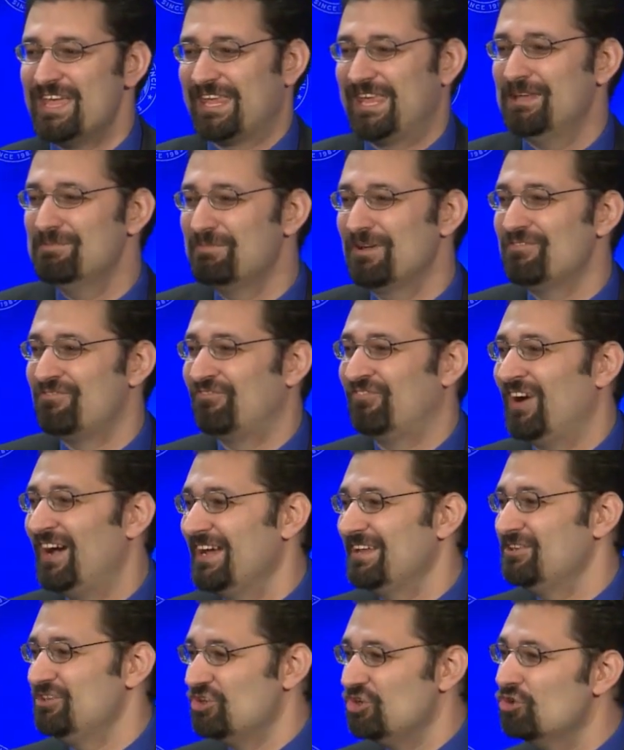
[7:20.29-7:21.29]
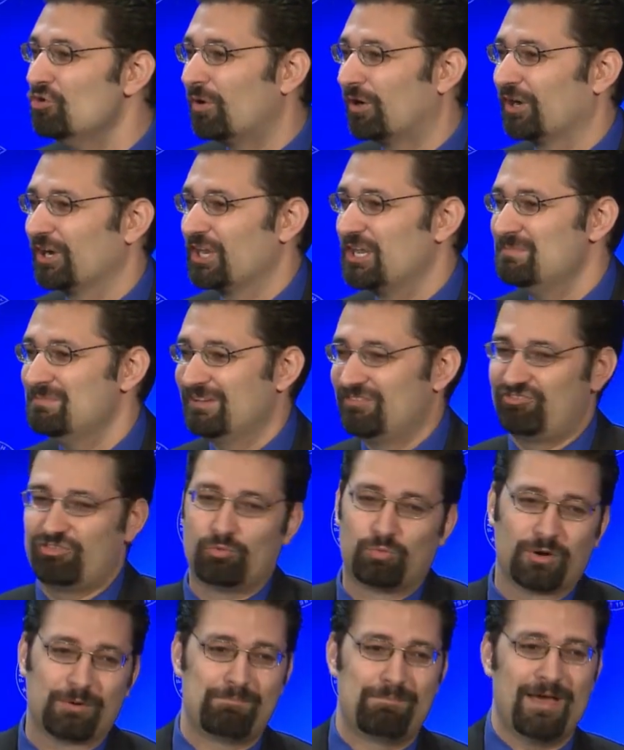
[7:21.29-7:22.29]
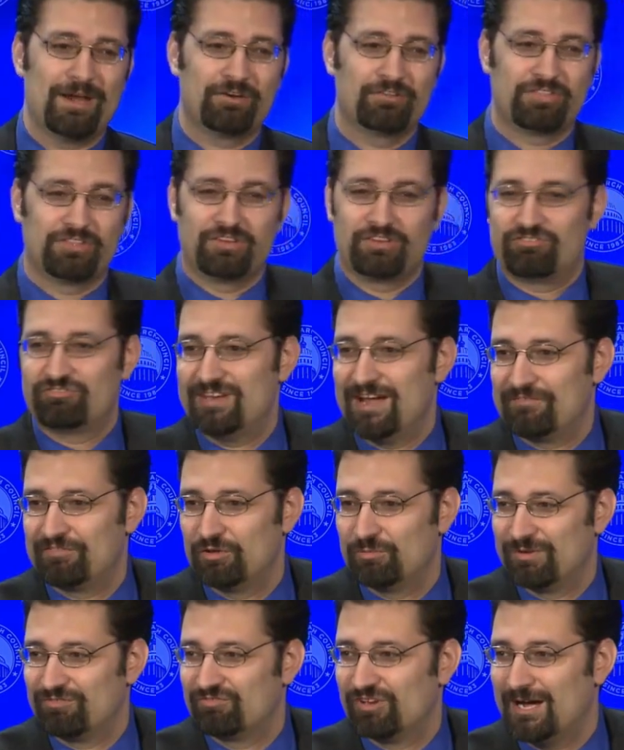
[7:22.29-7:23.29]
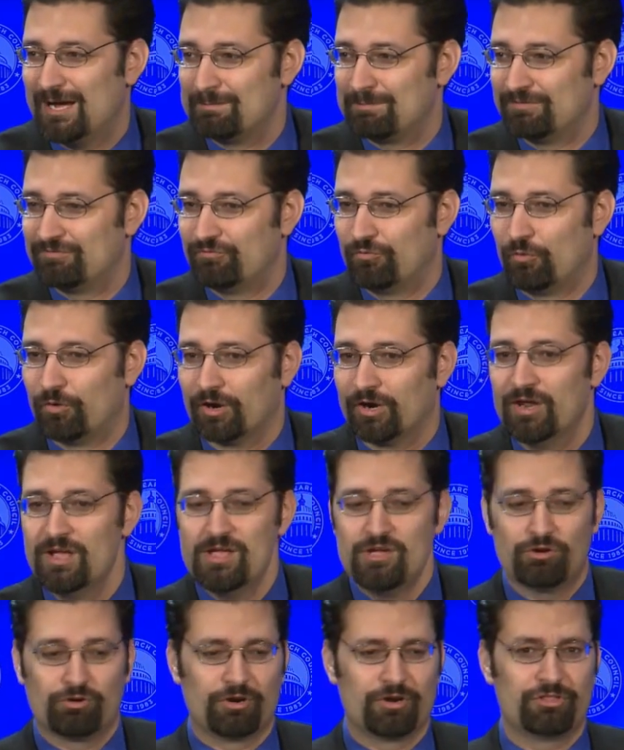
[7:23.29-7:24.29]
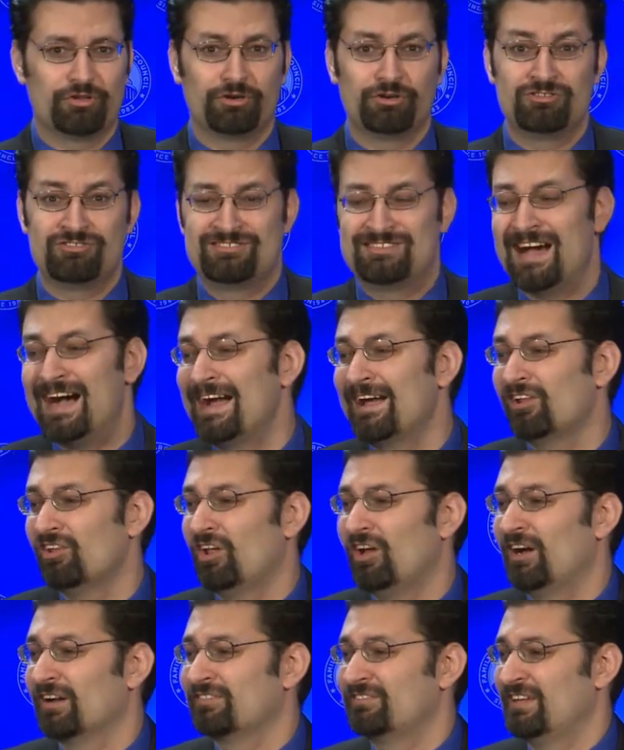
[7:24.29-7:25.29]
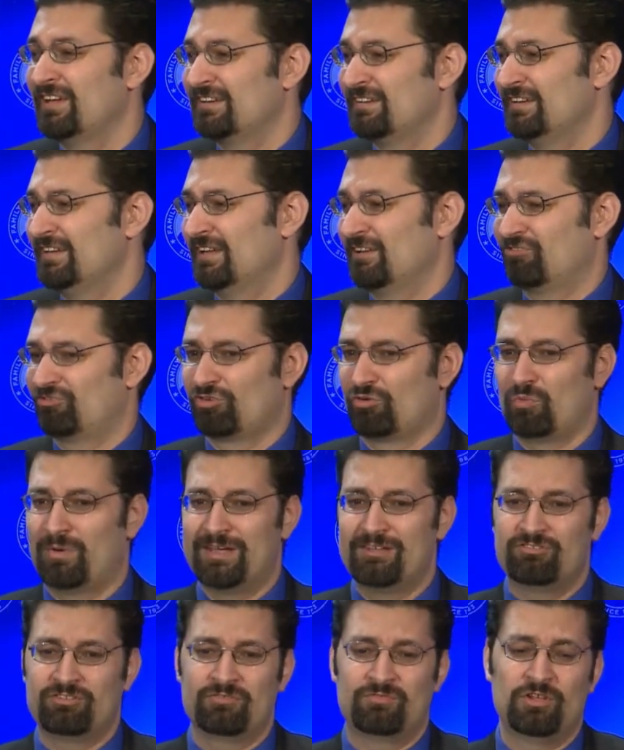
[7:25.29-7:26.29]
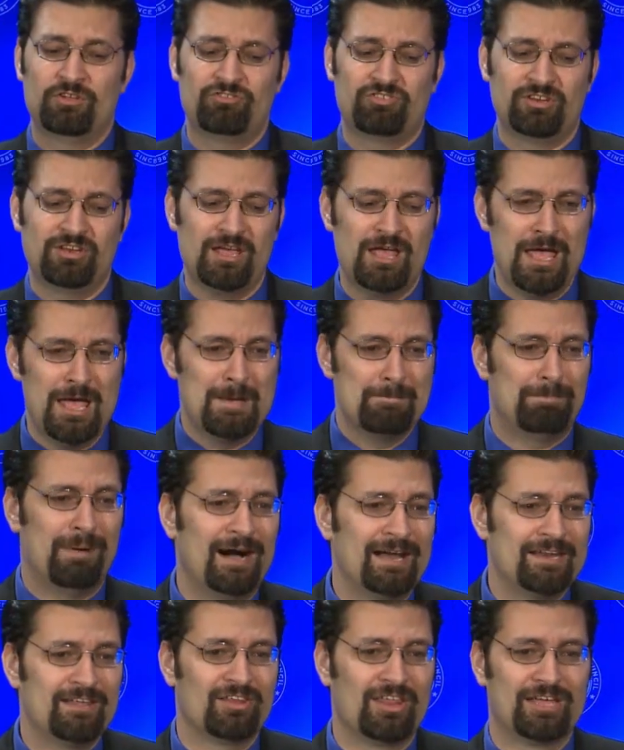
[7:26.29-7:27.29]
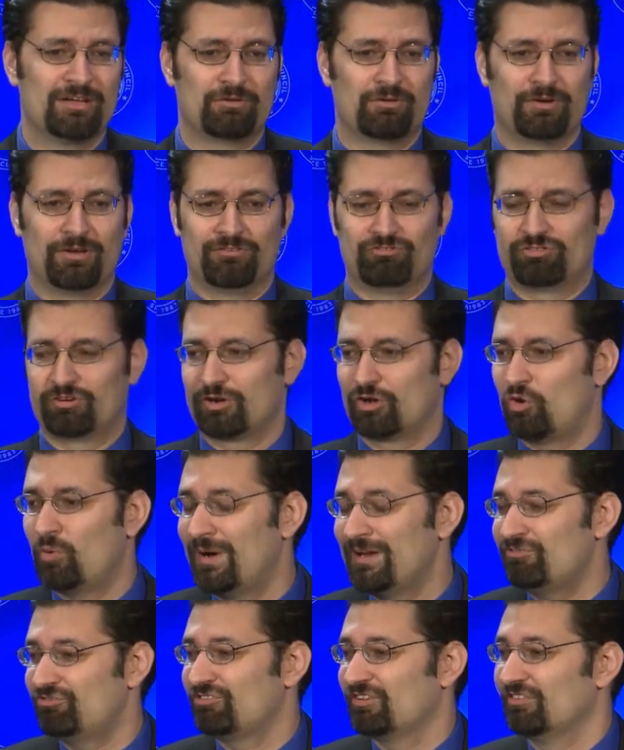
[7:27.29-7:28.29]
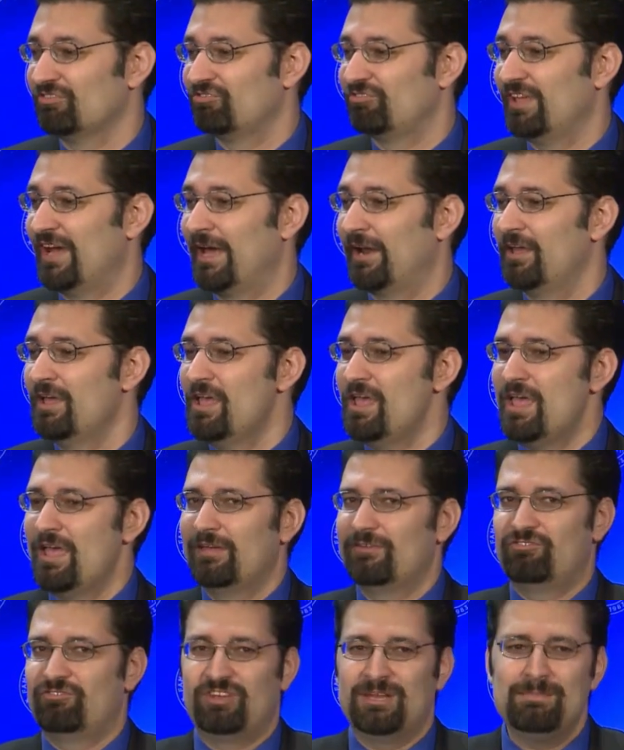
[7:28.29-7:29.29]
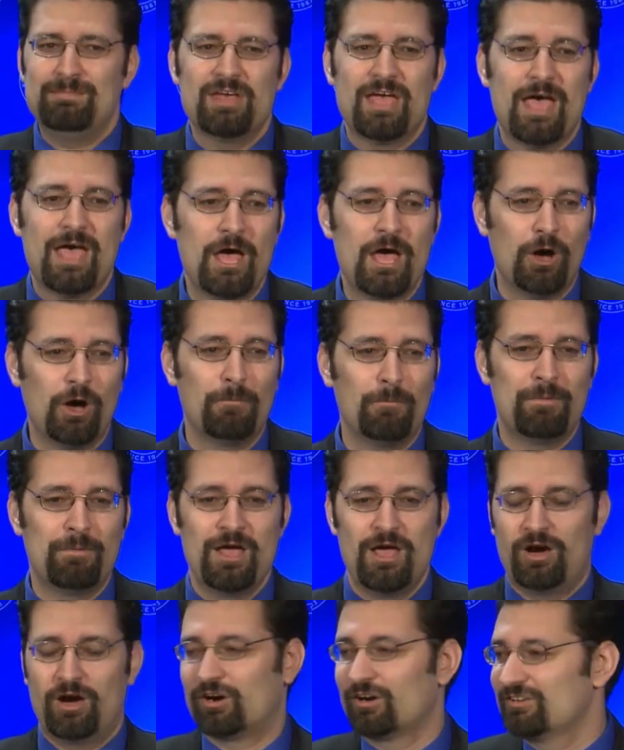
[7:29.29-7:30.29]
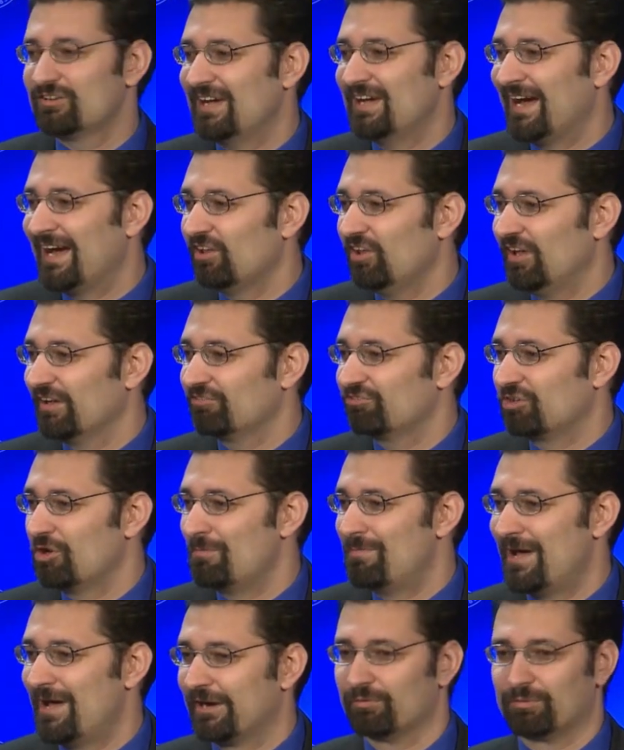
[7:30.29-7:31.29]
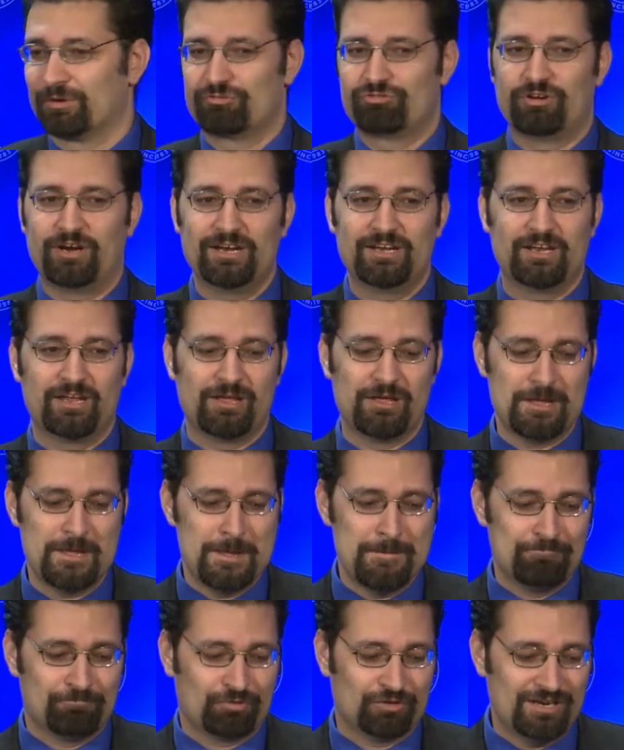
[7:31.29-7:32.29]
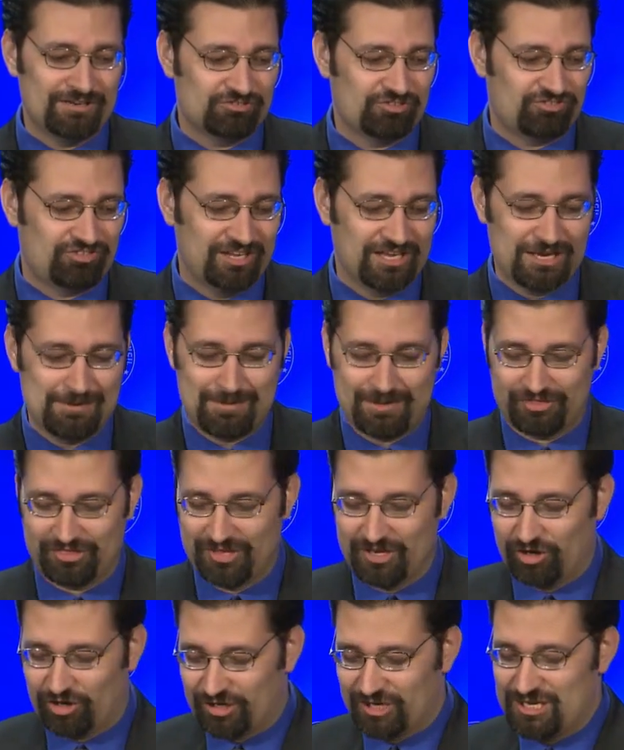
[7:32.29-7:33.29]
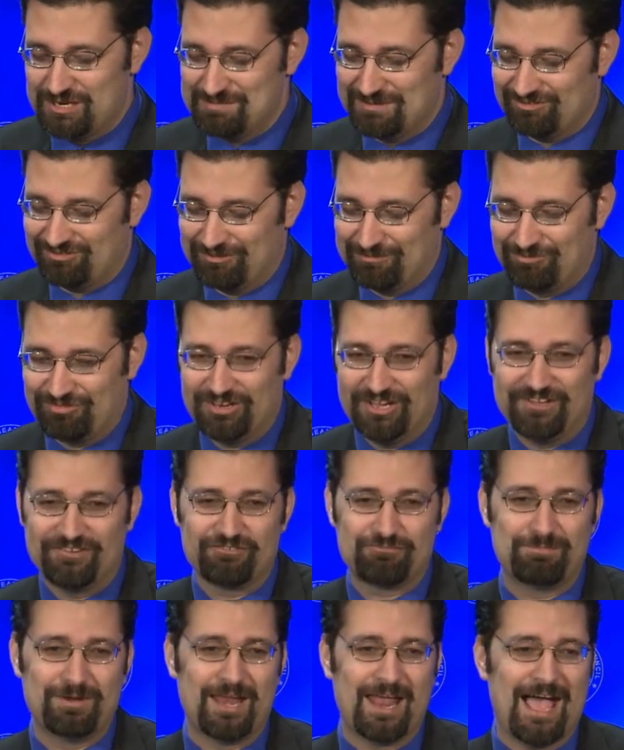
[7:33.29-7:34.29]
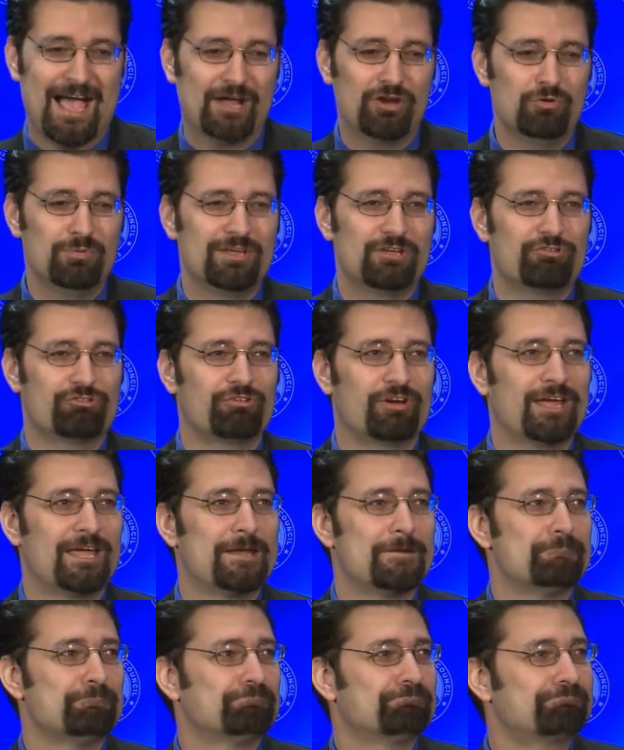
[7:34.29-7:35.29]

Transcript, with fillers: Can we find new arguments that work better than the stuff that we've taught before? Or are there dialogue techniques or ways of using body language or questions that seem to help our dialogues go better? We're not just thinking about the arguments themselves, but how do we create